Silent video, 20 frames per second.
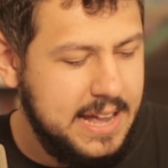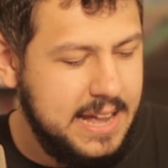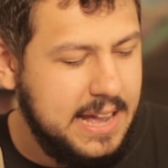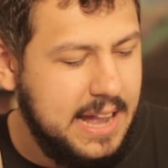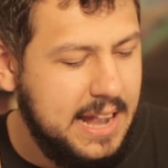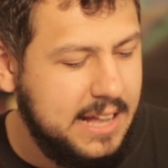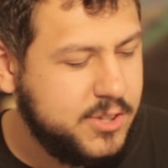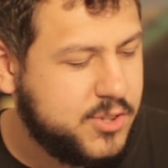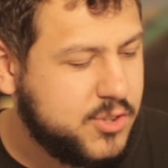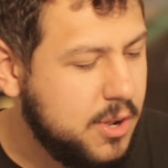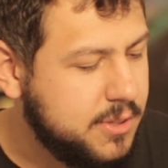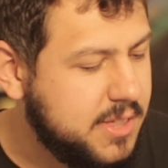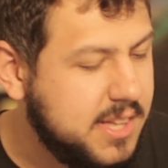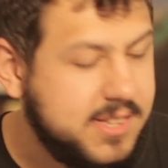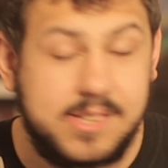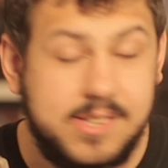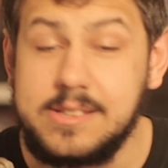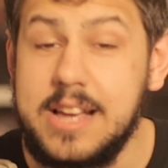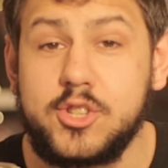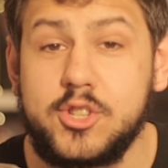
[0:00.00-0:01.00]
And so
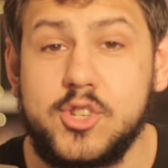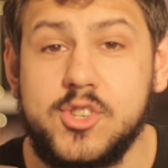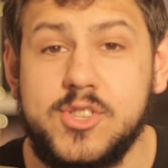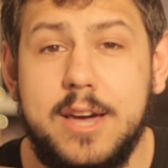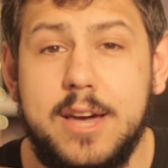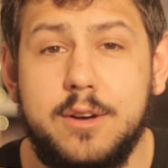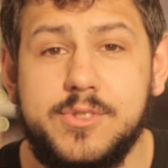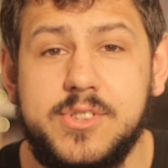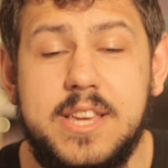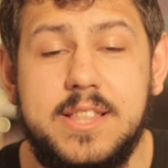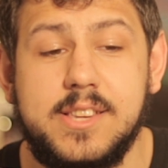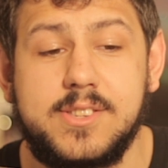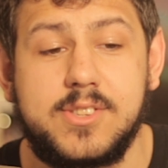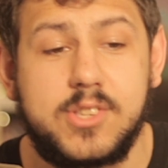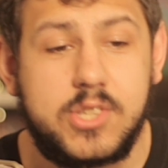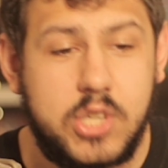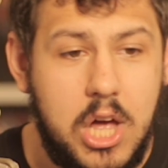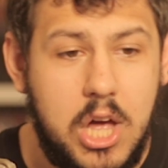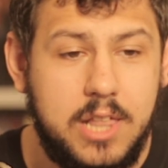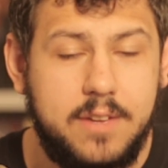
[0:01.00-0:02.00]
this is not just AOC, this
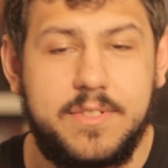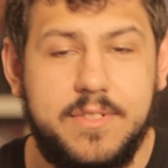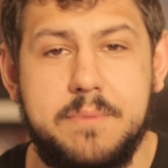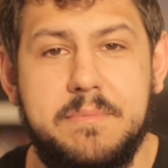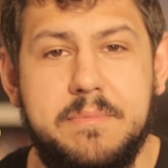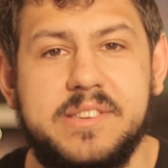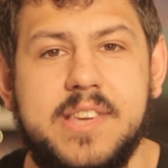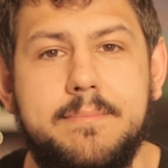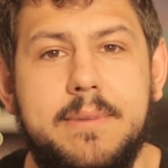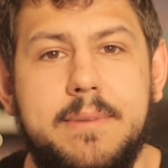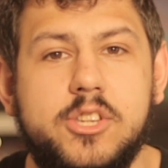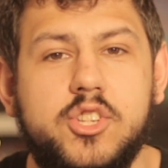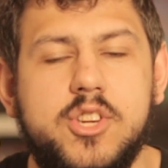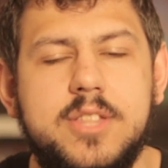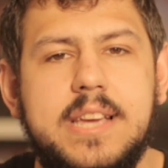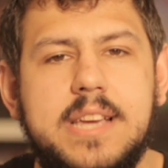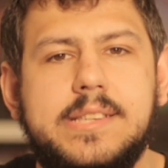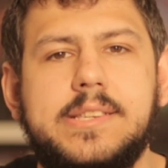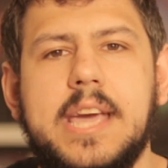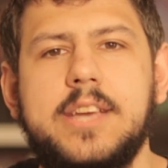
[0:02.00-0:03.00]
is all of them. As I
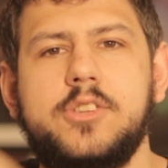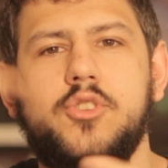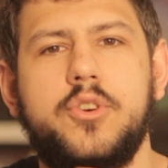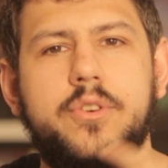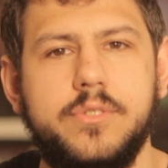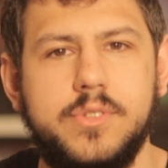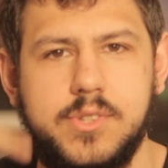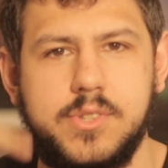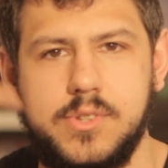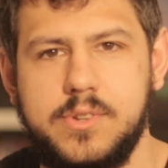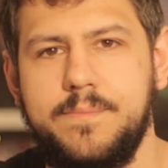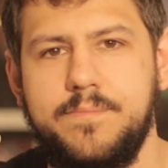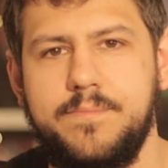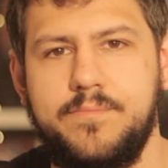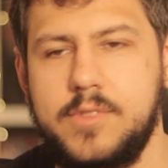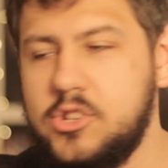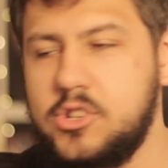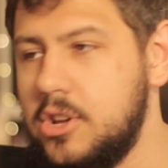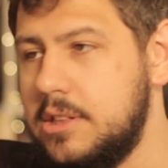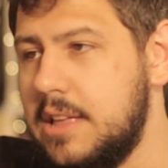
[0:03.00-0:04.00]
mentioned, they take turns.
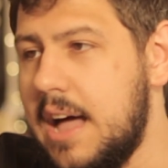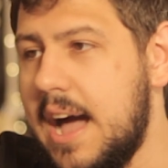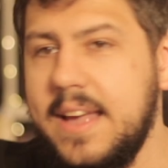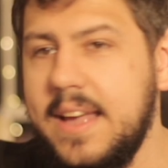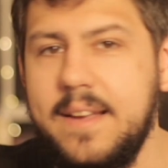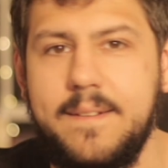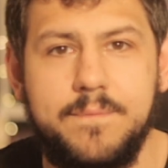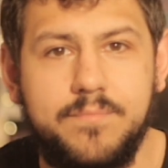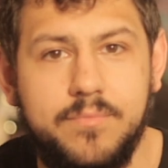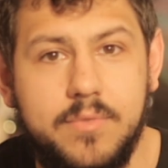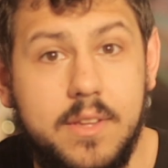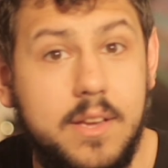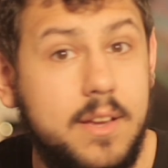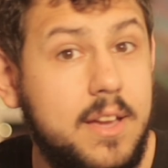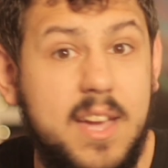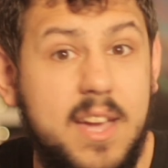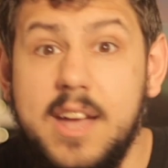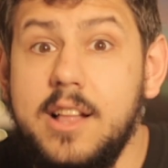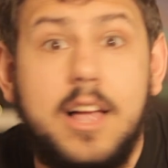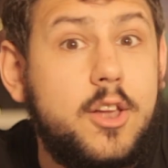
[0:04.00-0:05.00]
July,
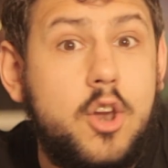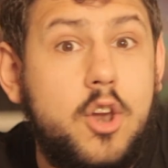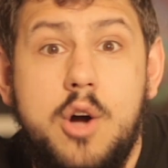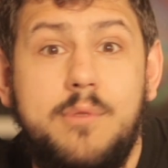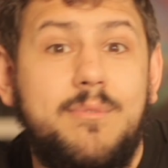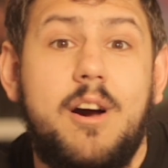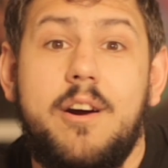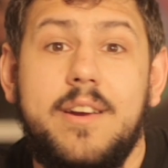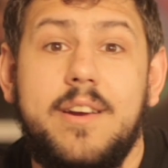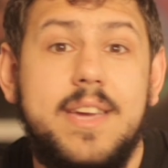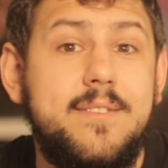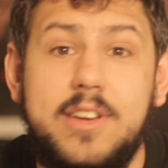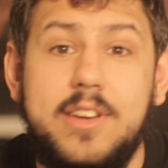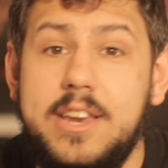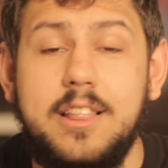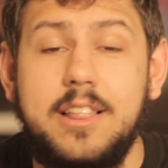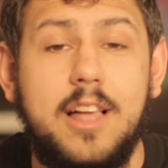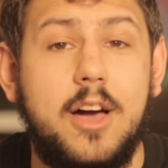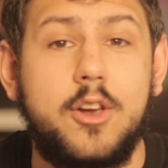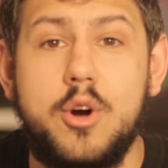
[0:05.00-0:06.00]
Ilhan
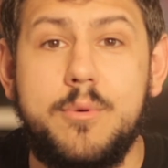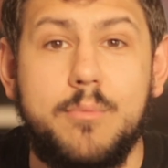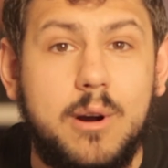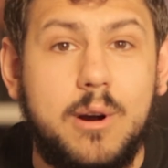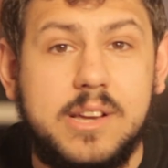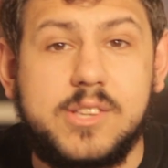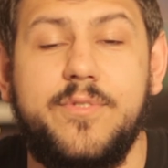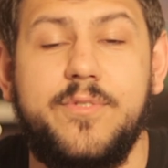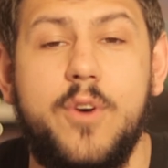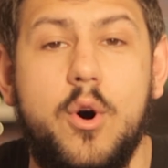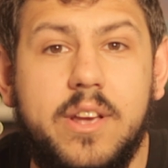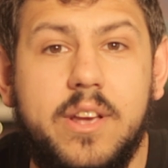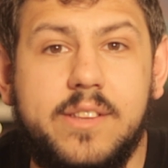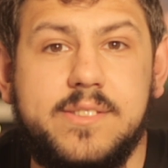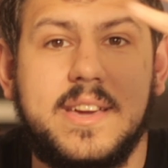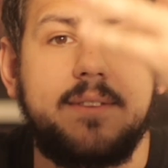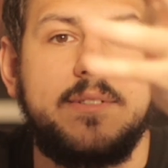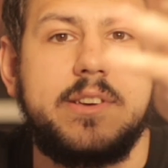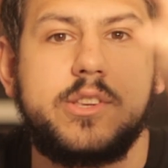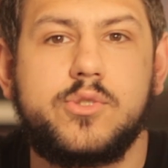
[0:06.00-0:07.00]
Omar is voting
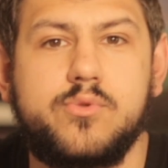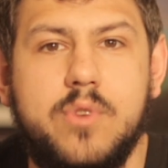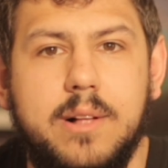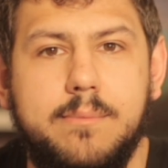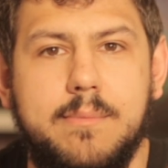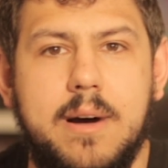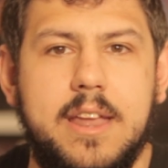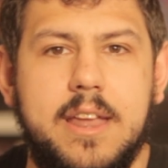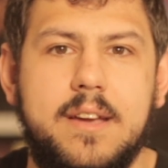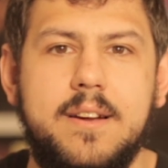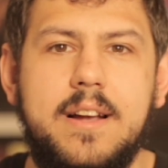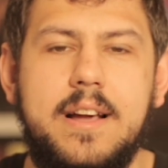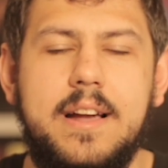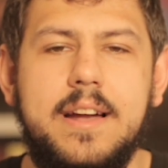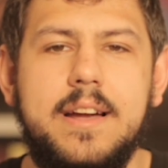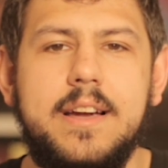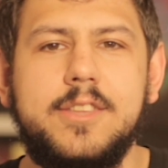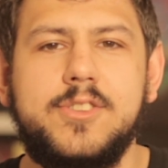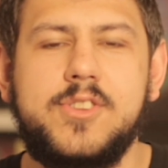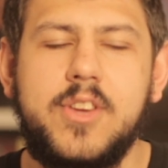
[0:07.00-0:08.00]
to give Israel money.
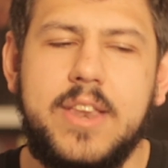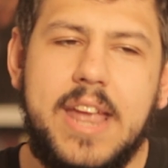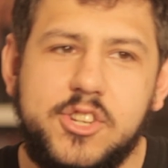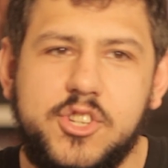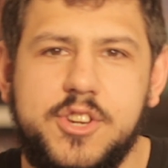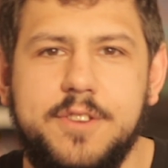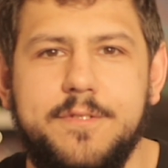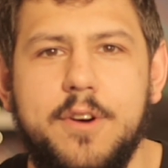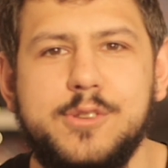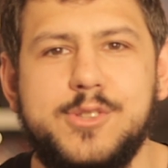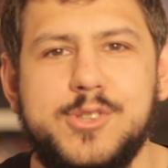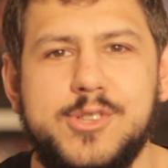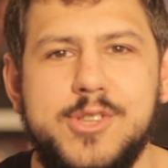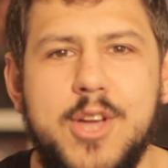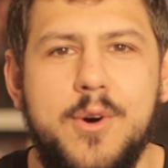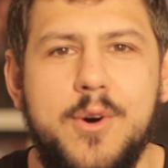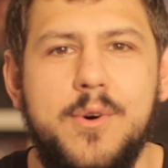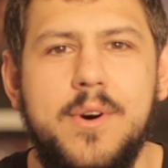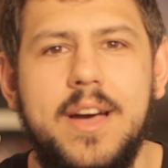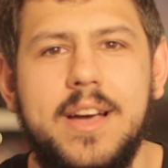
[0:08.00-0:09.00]
Today she votes
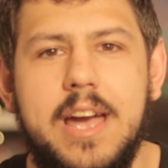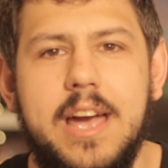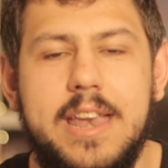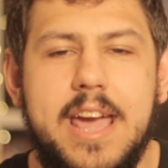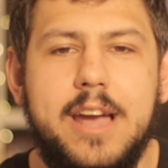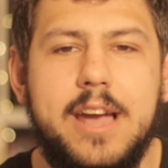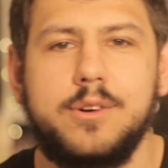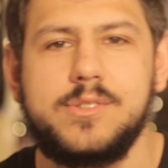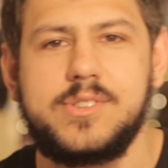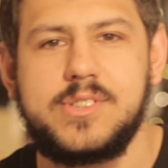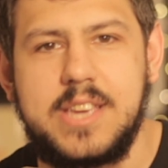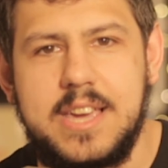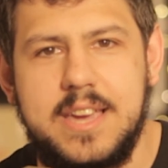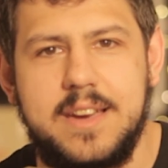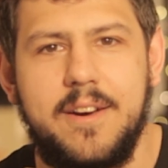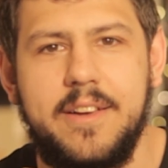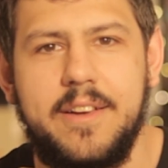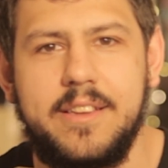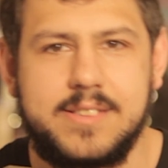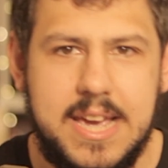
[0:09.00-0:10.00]
no, and
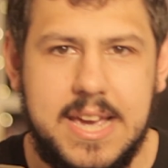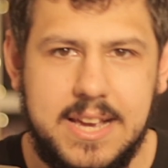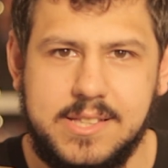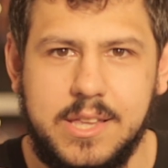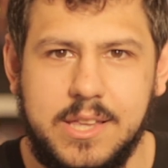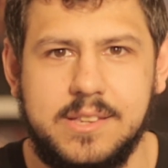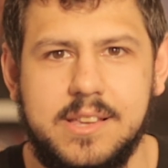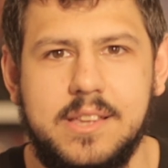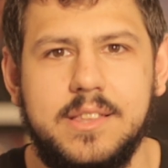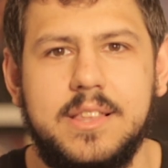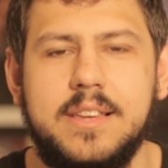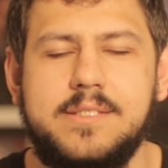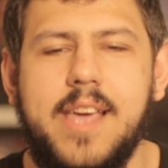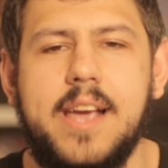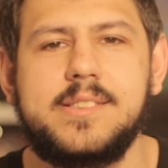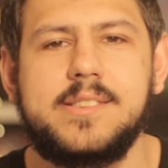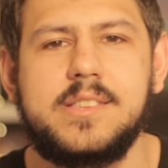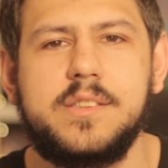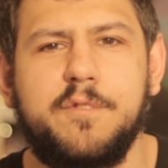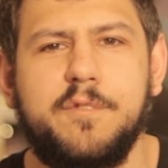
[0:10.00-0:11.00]
AOC takes
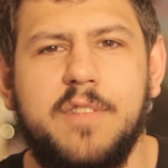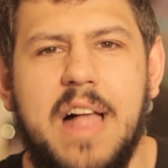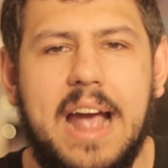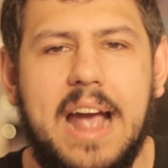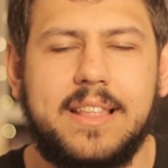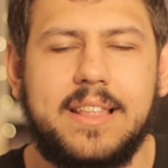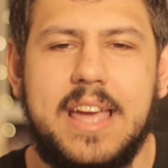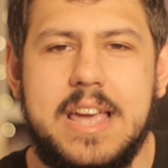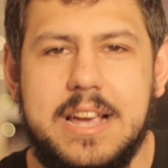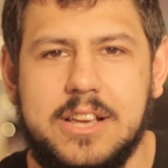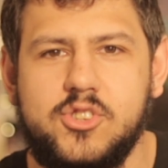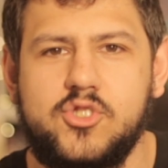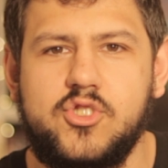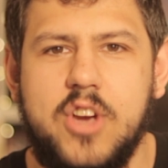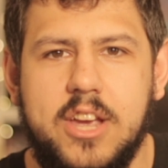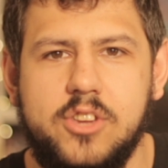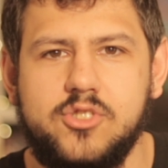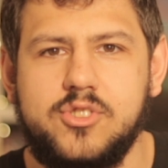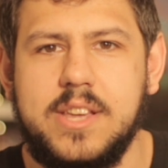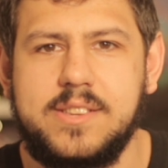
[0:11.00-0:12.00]
the flak. They
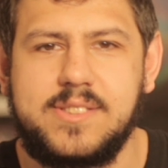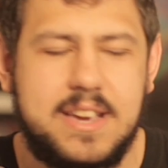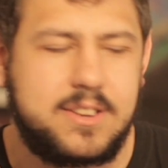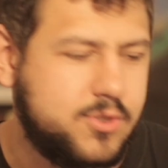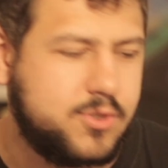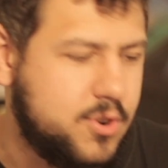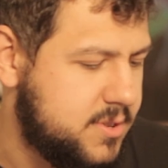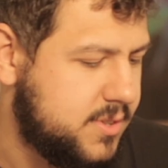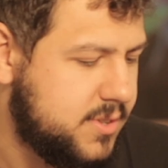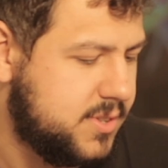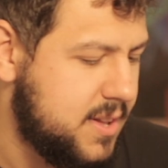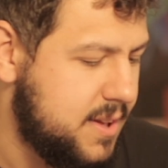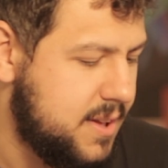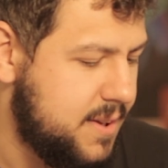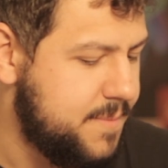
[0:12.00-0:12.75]
exchange, they take turns.